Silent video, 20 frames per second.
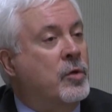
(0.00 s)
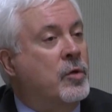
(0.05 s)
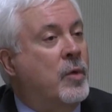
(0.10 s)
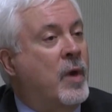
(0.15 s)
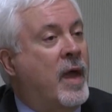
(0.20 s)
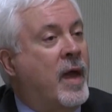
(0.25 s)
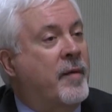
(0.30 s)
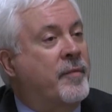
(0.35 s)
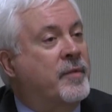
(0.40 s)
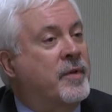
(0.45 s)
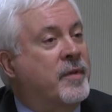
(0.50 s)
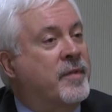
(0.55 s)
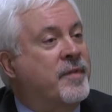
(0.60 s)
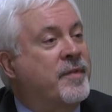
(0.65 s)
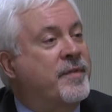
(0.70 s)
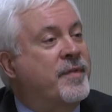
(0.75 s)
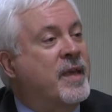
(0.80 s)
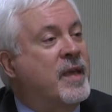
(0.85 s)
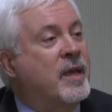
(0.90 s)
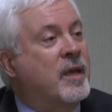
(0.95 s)
You have to
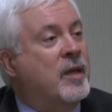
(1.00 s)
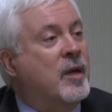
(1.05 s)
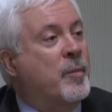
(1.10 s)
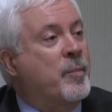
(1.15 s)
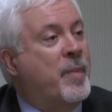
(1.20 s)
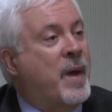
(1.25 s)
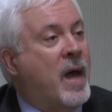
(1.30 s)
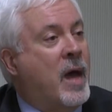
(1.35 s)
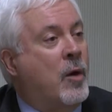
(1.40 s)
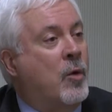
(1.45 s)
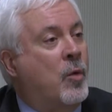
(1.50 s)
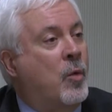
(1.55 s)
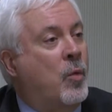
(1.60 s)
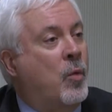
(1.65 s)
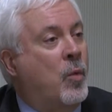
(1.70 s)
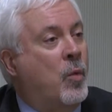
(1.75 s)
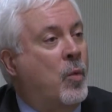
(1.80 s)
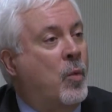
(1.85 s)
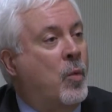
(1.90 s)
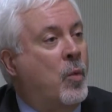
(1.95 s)
think about
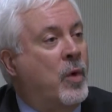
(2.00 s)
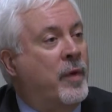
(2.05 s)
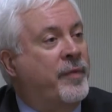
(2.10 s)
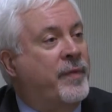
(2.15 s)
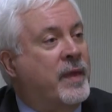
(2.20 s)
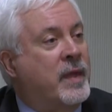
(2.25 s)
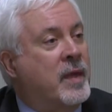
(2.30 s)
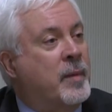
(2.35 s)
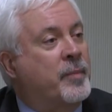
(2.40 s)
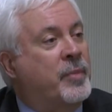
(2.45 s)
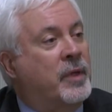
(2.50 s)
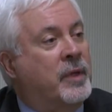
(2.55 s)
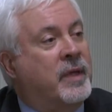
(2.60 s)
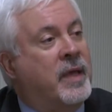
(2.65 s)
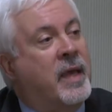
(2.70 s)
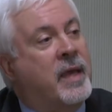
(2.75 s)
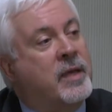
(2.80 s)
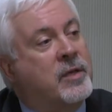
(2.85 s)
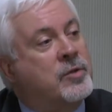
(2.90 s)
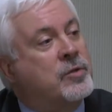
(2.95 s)
what the
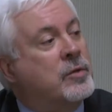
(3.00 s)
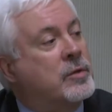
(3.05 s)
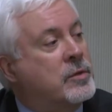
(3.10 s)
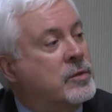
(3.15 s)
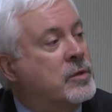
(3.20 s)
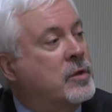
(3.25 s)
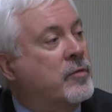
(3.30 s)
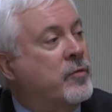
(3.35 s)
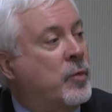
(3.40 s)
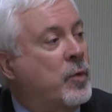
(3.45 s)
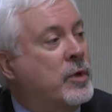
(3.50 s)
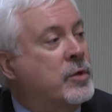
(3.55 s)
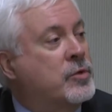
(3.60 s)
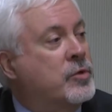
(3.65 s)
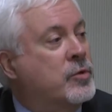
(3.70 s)
implications of